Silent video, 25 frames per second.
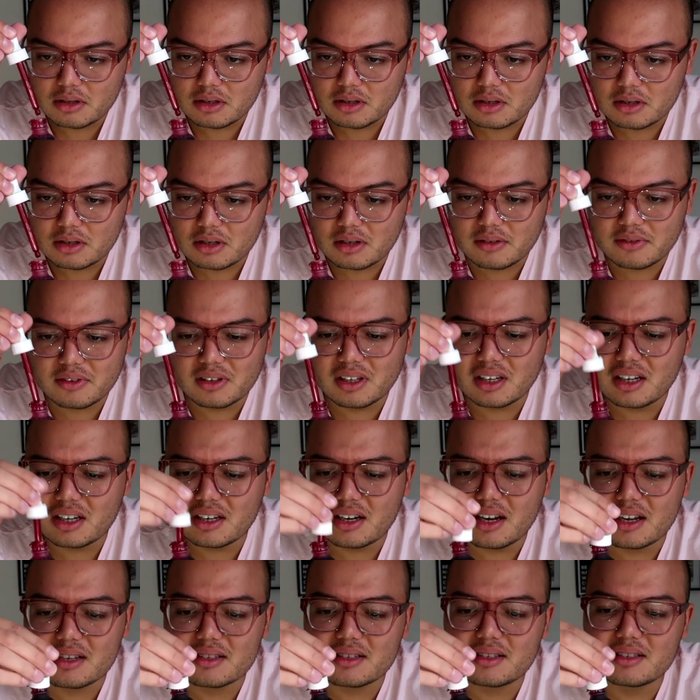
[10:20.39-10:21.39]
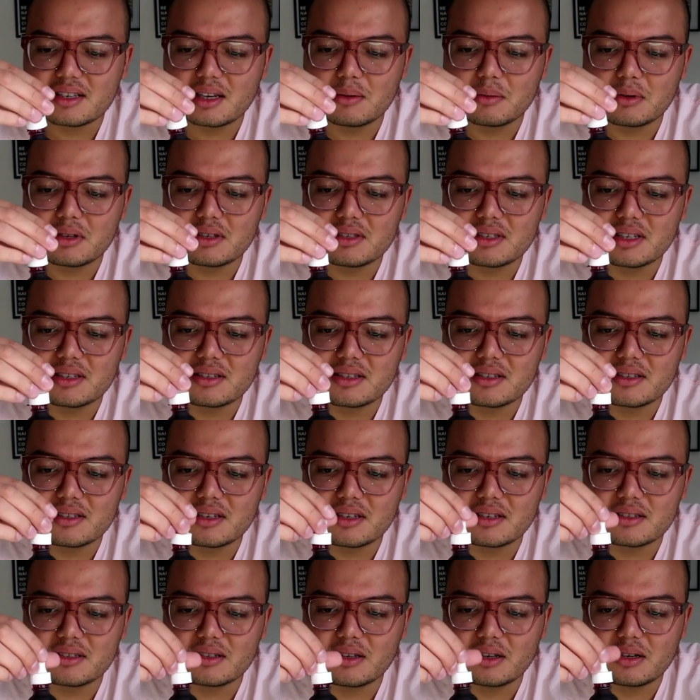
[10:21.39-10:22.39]
yeah, I feel like it has the same
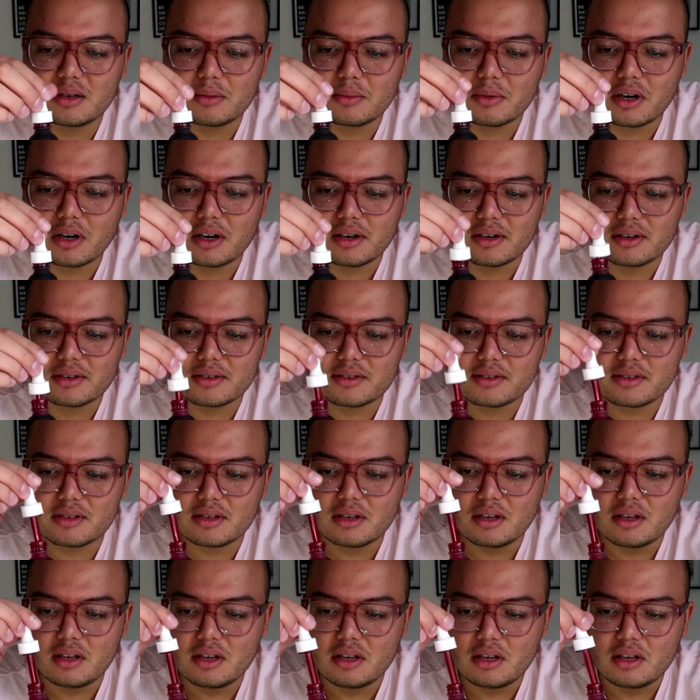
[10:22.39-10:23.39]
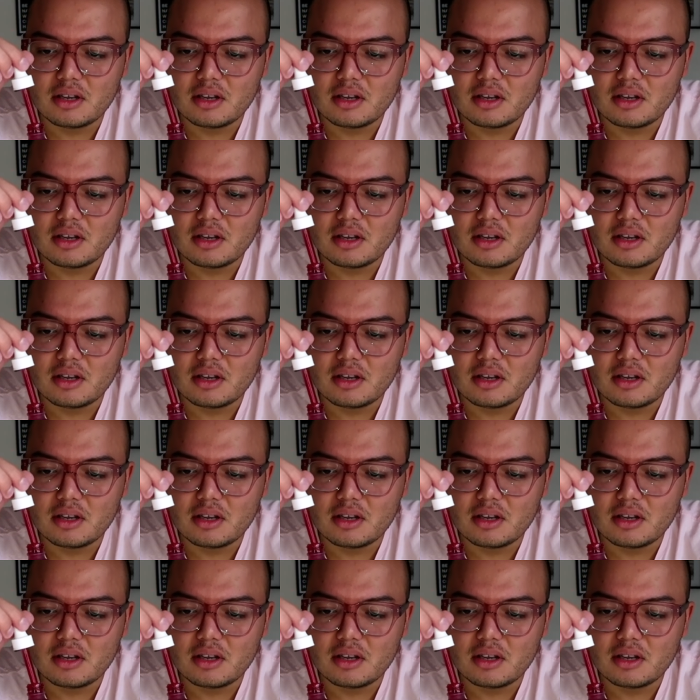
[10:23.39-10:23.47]
consistency as the other products.